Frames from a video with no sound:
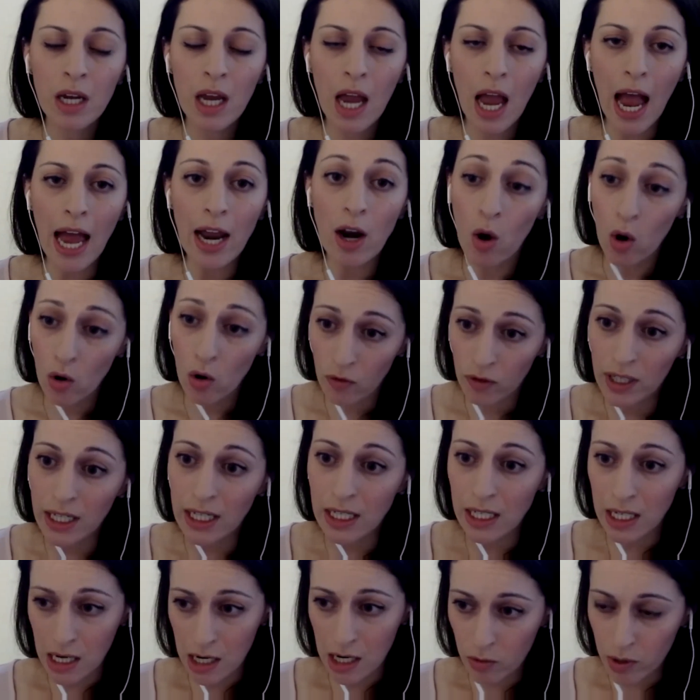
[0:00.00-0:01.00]
and hopefully
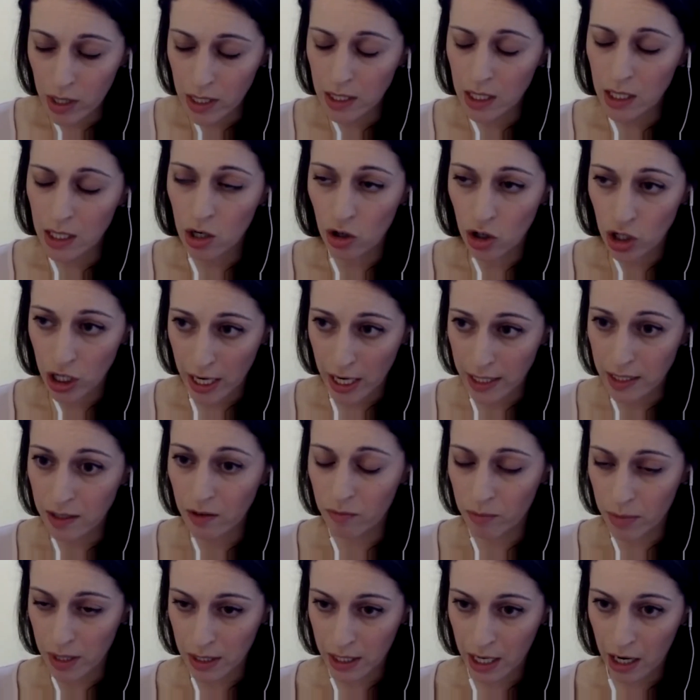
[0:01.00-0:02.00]
decreasing your chance of
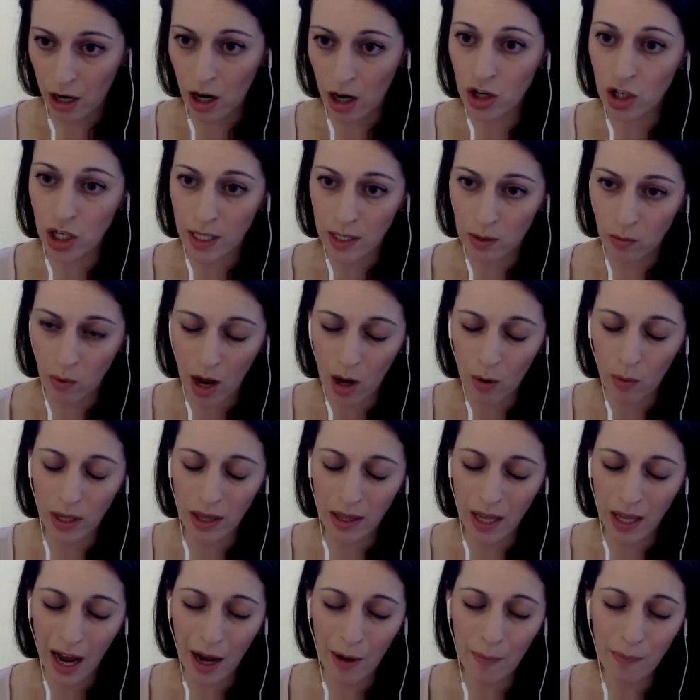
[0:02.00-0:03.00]
miscarriage as well with
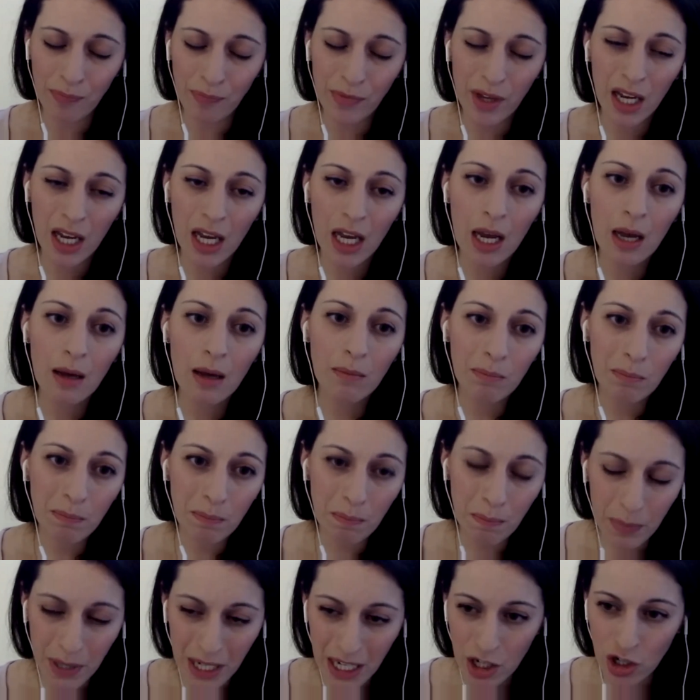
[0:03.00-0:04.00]

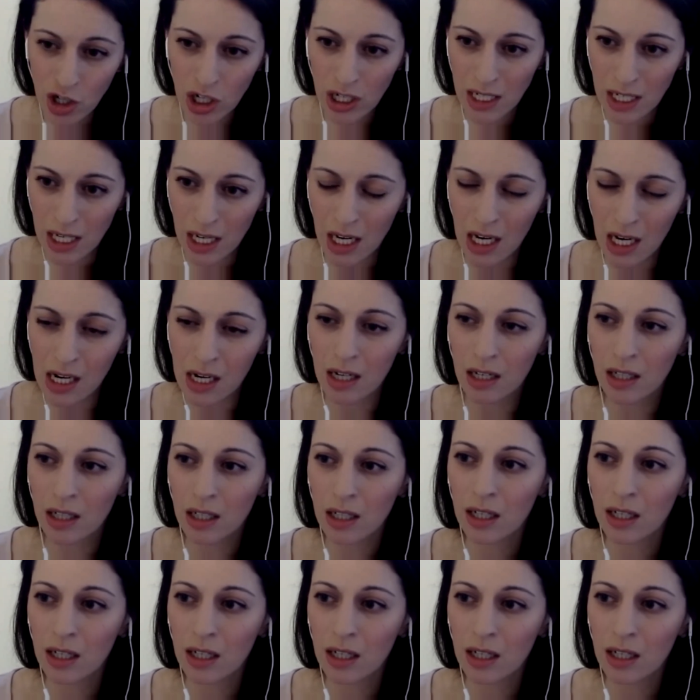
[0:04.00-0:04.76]
that. PGT